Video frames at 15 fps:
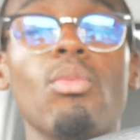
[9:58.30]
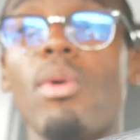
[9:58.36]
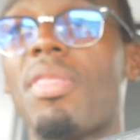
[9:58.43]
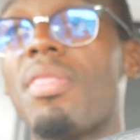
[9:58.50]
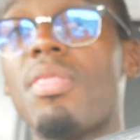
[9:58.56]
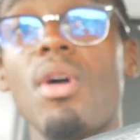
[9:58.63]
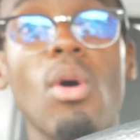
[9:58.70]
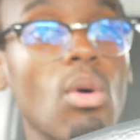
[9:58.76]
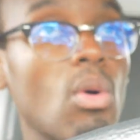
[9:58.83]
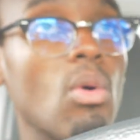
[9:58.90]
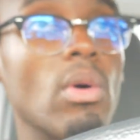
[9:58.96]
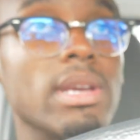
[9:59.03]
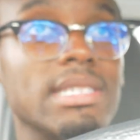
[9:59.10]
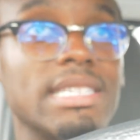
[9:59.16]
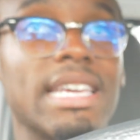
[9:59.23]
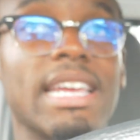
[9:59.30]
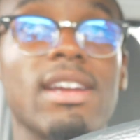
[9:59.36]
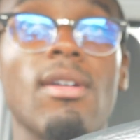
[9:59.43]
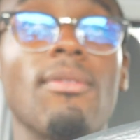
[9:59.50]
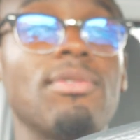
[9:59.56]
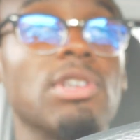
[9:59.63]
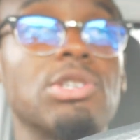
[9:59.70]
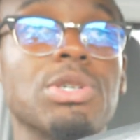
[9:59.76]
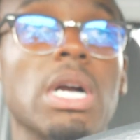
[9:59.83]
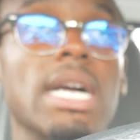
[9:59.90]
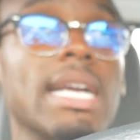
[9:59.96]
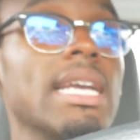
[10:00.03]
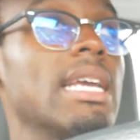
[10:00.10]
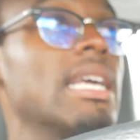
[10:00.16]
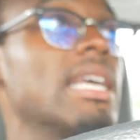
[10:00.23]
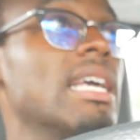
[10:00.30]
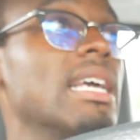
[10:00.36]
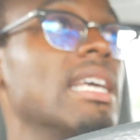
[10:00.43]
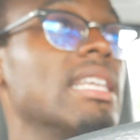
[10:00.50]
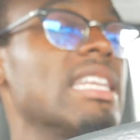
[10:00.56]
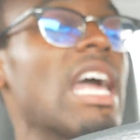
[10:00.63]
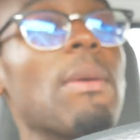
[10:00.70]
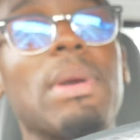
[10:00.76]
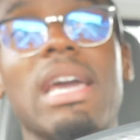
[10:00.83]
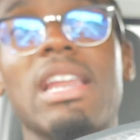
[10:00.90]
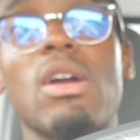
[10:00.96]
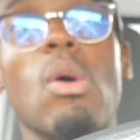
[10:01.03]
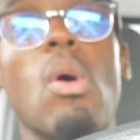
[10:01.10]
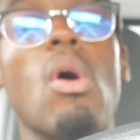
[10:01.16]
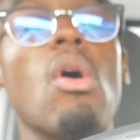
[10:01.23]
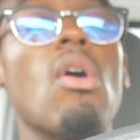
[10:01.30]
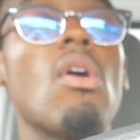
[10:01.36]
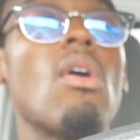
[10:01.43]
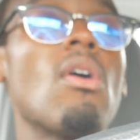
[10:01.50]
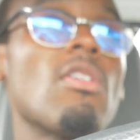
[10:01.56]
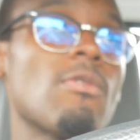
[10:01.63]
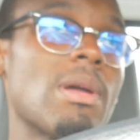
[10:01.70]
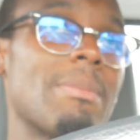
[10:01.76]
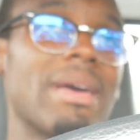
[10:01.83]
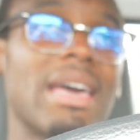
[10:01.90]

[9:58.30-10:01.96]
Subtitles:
with no hoist to get it off the truck. Now we got to go all the way